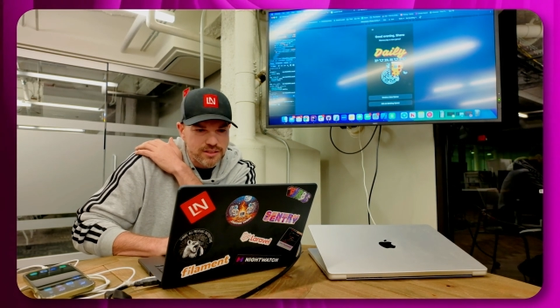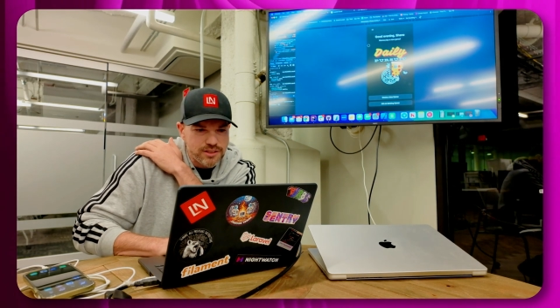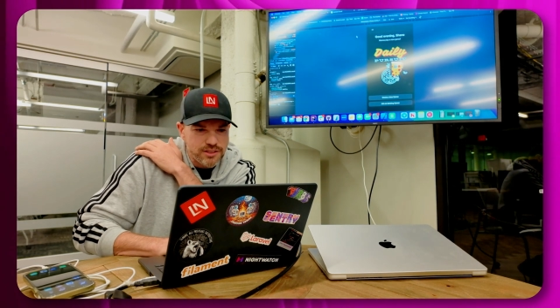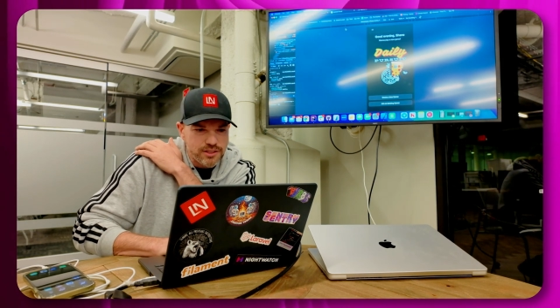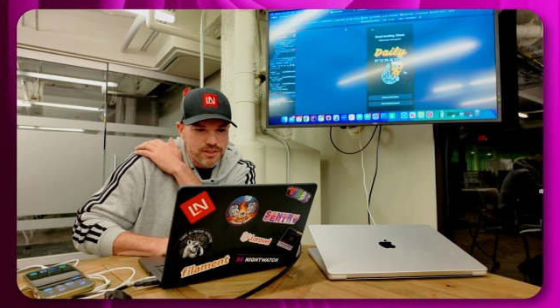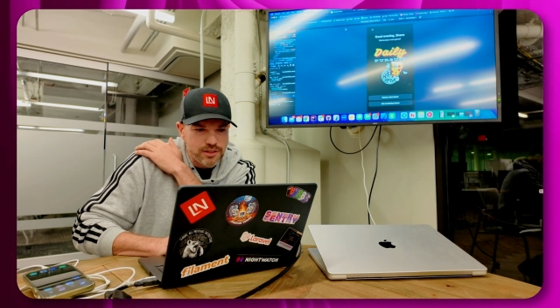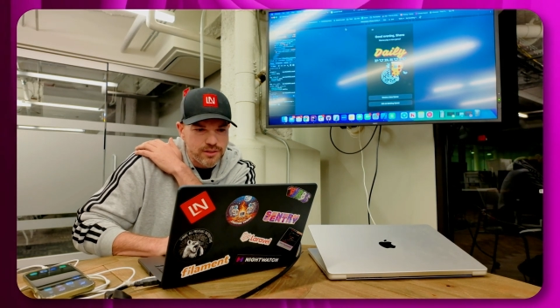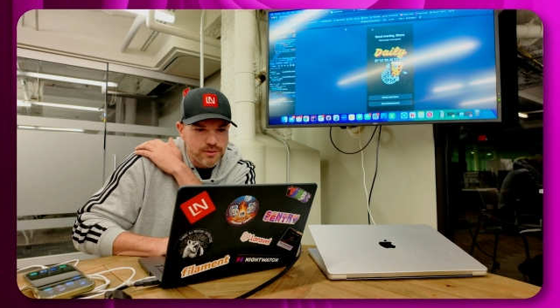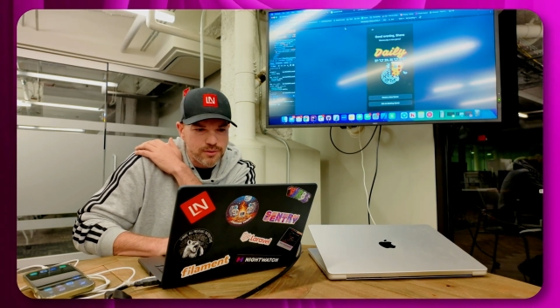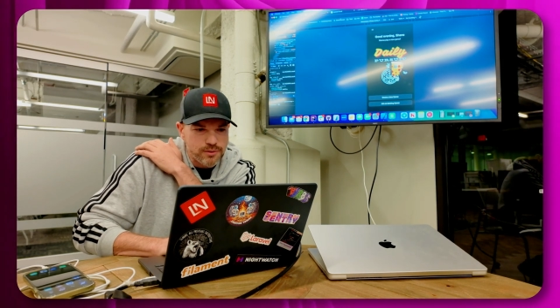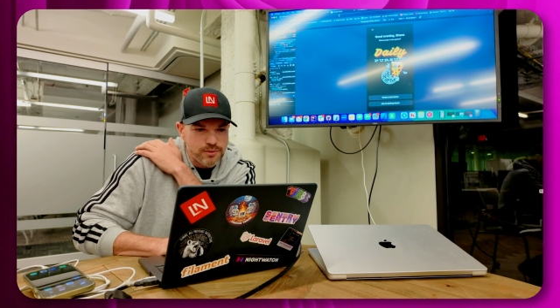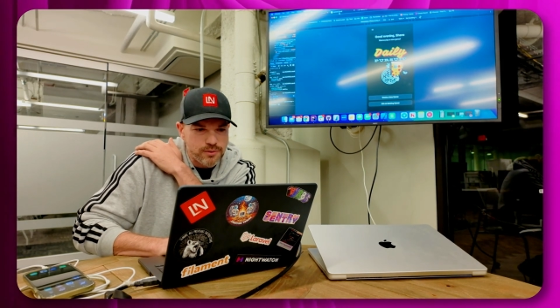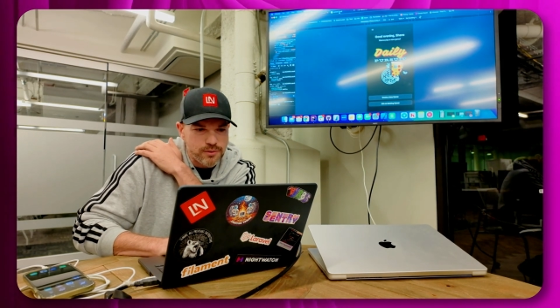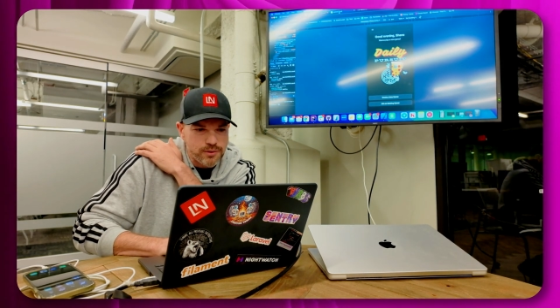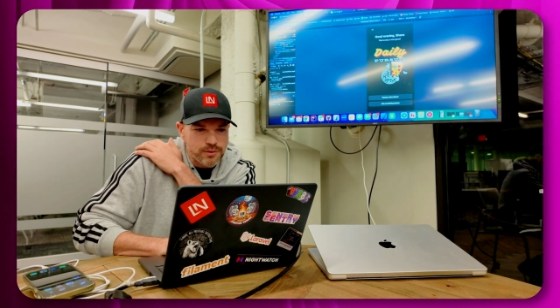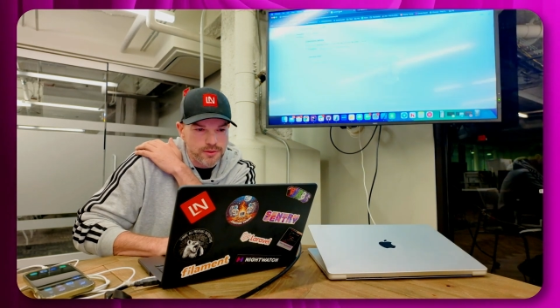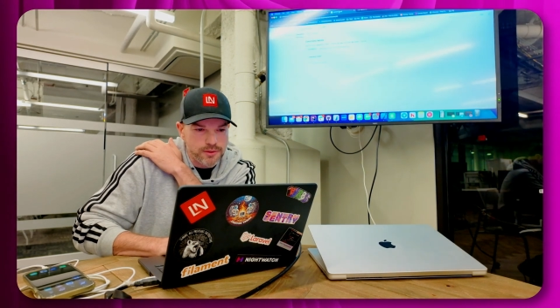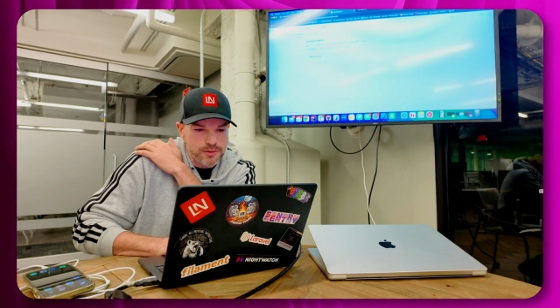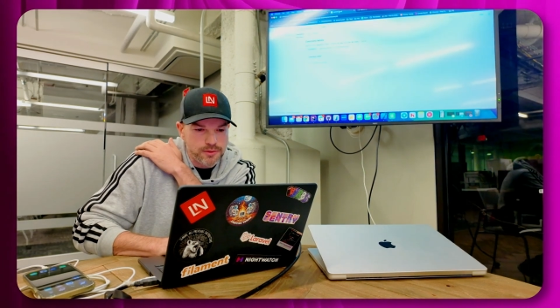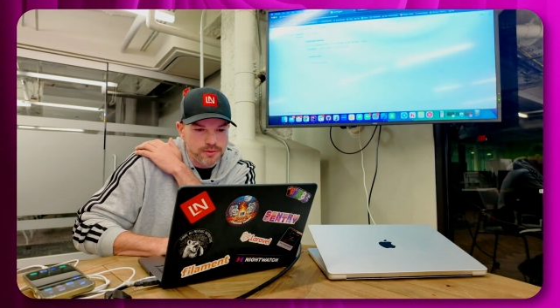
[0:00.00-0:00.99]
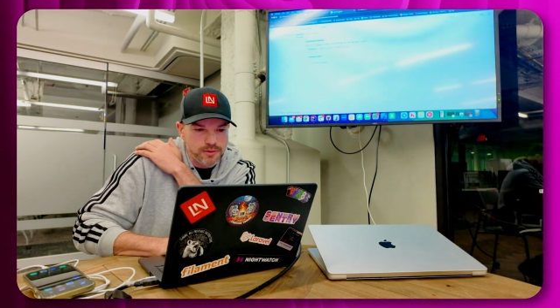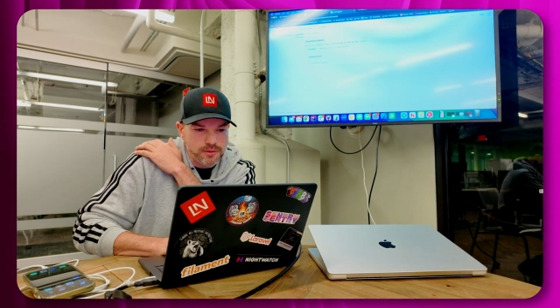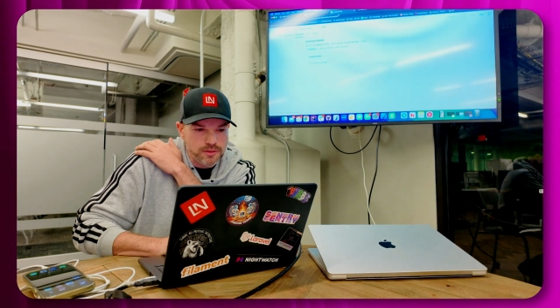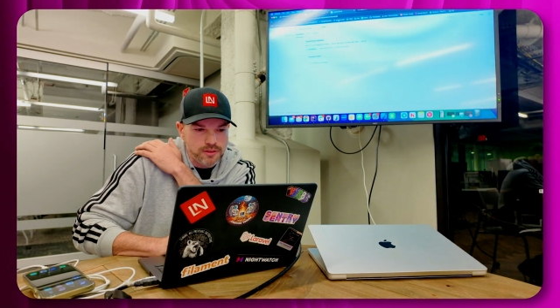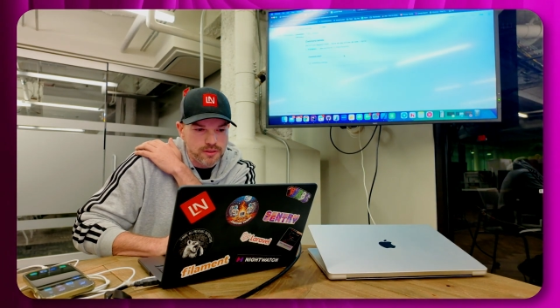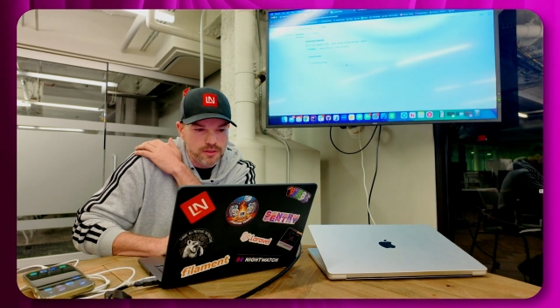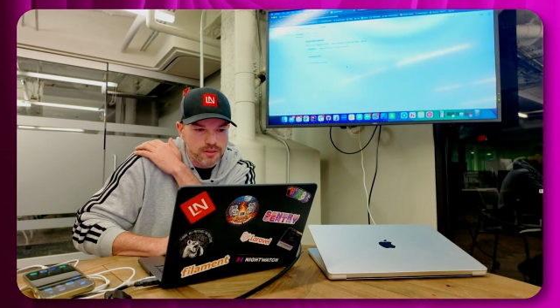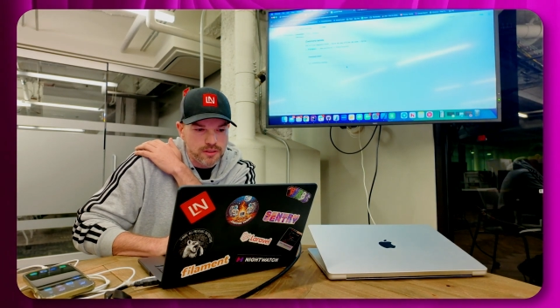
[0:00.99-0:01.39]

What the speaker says: to go through.